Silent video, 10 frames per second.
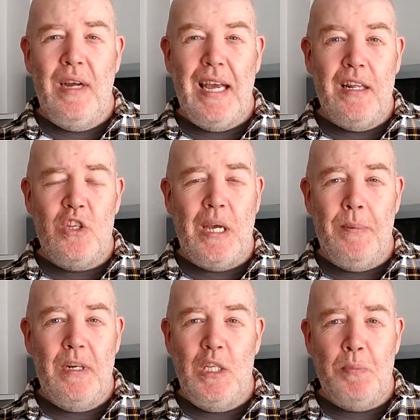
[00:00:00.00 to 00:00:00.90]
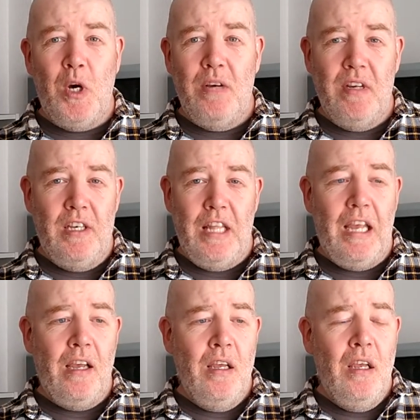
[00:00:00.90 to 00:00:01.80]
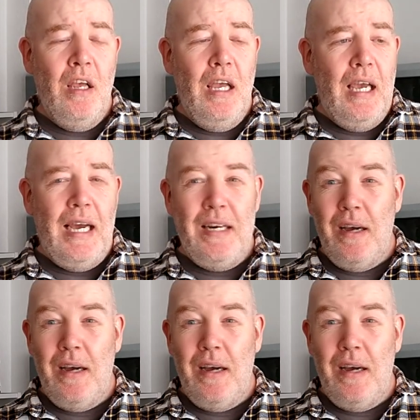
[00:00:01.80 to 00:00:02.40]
I had a Japanese pirate at that, and